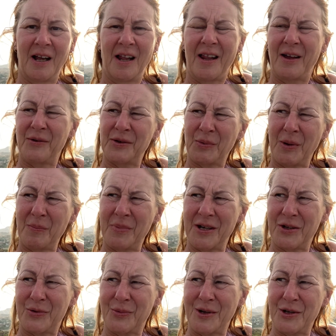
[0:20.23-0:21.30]
There was one bit
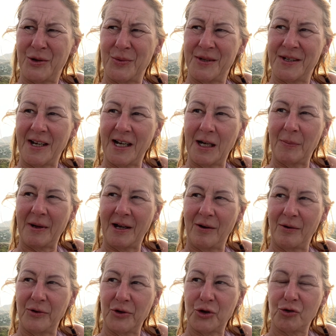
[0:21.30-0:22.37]
where she was saying
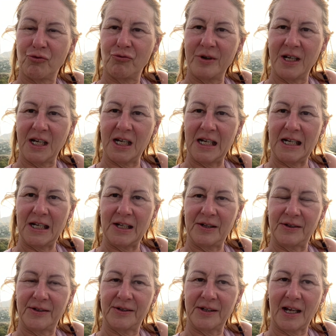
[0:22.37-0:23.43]
about
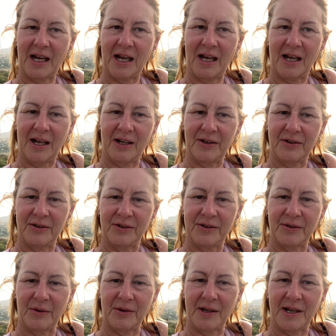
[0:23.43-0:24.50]
trees, and
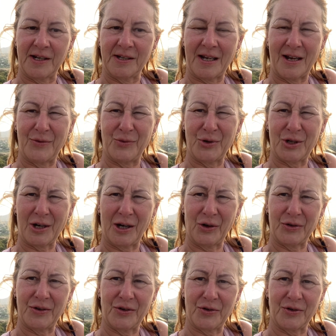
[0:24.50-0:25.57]
he was showing
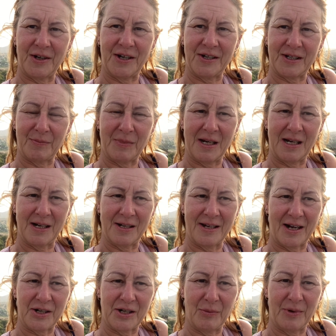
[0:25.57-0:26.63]
lots of trees and me
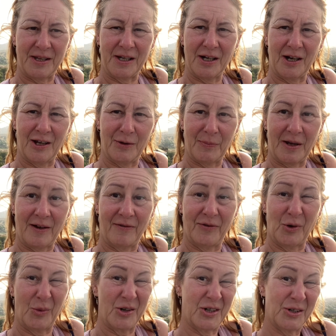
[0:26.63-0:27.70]
connecting with the earth
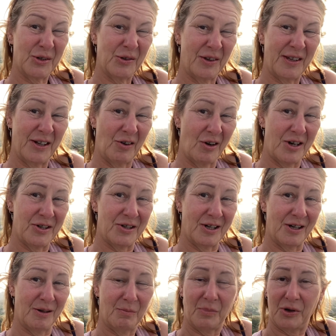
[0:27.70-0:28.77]
barefoot, which is the sort of thing I'd
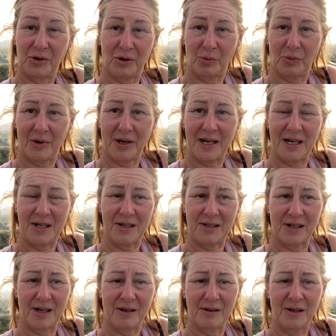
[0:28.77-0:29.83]
do, but not what he'd
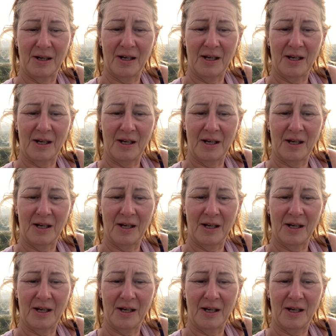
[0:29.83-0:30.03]
do.